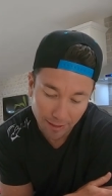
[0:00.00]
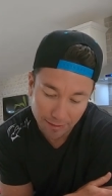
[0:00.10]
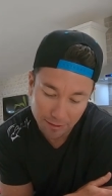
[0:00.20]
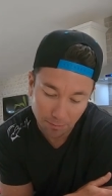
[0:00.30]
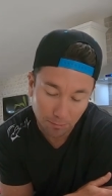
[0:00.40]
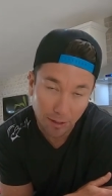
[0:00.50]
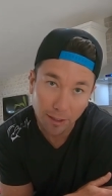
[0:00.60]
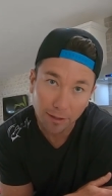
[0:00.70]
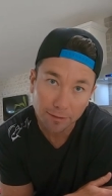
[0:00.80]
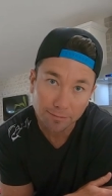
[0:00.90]
and some
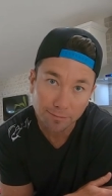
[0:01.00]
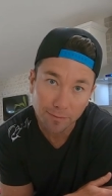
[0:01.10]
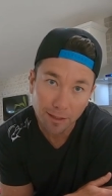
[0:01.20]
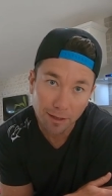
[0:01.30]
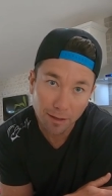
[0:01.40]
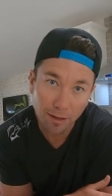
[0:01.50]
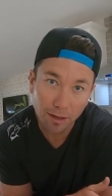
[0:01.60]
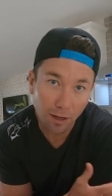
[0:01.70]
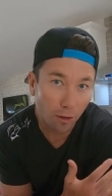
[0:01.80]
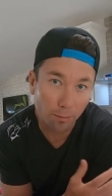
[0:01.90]
butter,
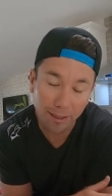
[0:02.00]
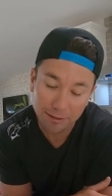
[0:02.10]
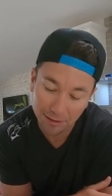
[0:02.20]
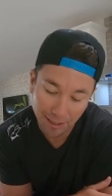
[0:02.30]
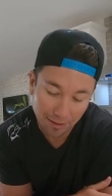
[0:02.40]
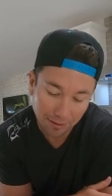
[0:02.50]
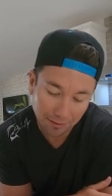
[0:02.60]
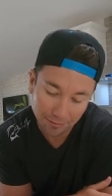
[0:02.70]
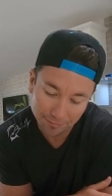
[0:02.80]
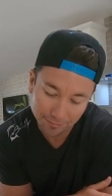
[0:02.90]
all mixed
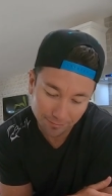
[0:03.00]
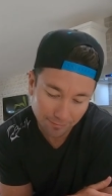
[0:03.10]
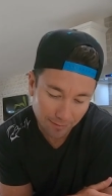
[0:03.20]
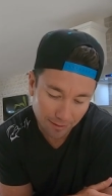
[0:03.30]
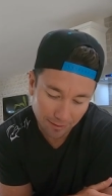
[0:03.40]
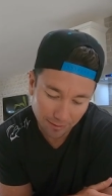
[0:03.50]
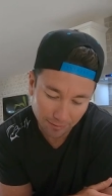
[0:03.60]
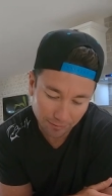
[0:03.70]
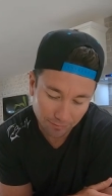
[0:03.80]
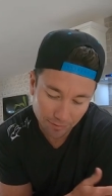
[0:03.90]
together.
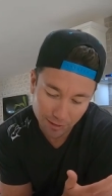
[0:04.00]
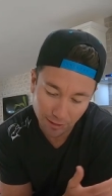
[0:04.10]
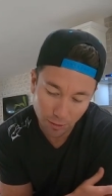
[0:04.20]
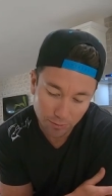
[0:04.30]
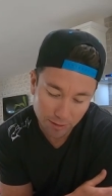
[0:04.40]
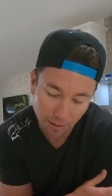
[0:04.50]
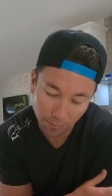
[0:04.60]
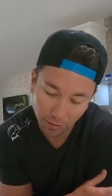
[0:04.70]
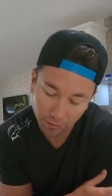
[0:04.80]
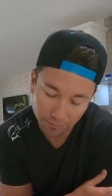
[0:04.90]
Slow
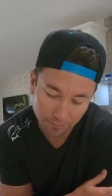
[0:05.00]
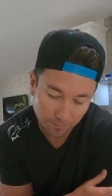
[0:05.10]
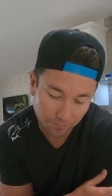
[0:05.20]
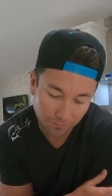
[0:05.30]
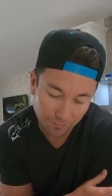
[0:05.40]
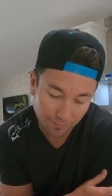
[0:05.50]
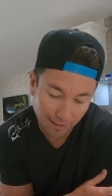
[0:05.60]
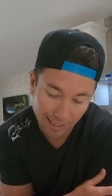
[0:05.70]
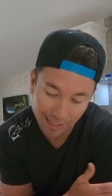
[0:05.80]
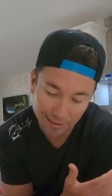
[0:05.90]
simmer,
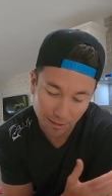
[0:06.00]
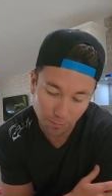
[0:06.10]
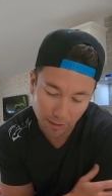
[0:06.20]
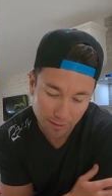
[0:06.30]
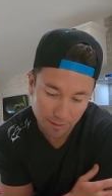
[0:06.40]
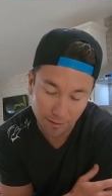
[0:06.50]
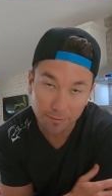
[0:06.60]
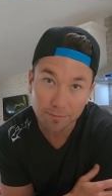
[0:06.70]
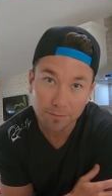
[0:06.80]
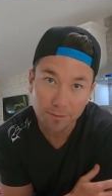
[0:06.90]
easy peasy.
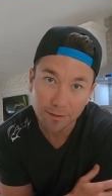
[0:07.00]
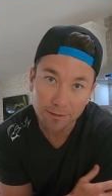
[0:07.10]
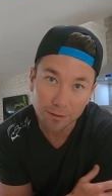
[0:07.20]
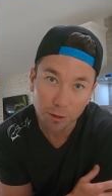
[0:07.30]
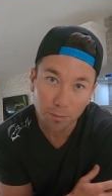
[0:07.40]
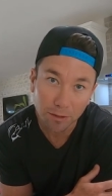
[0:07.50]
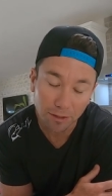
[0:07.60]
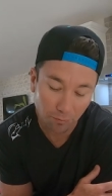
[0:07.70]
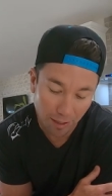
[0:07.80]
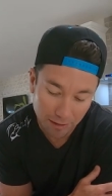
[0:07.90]
Super
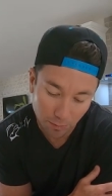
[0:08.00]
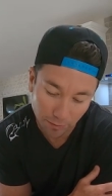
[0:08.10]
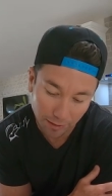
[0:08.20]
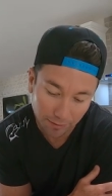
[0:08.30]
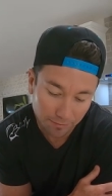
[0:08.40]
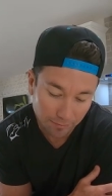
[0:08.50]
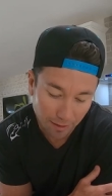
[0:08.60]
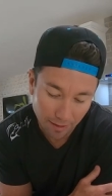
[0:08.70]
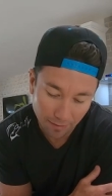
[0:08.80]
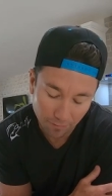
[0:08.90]
good recipe.
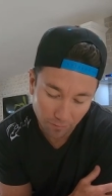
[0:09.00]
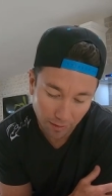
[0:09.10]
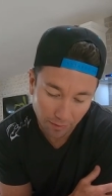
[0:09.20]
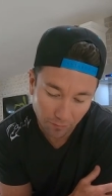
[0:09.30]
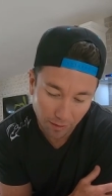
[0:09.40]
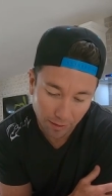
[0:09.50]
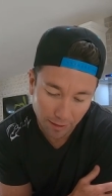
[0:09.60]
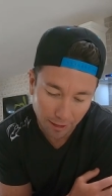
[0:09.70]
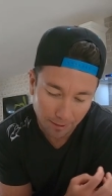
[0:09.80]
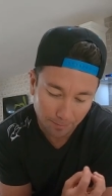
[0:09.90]
Very,
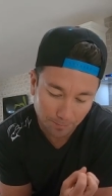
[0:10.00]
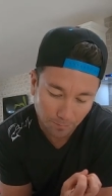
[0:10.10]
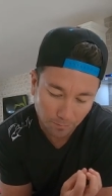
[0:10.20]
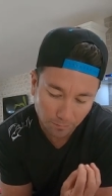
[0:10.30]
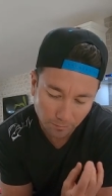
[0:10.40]
very